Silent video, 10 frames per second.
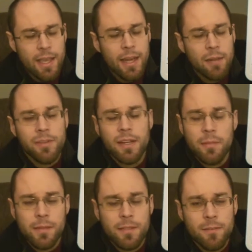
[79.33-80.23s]
And I'm
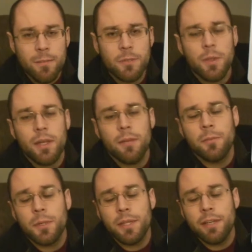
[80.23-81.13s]
finding myself much more comfortable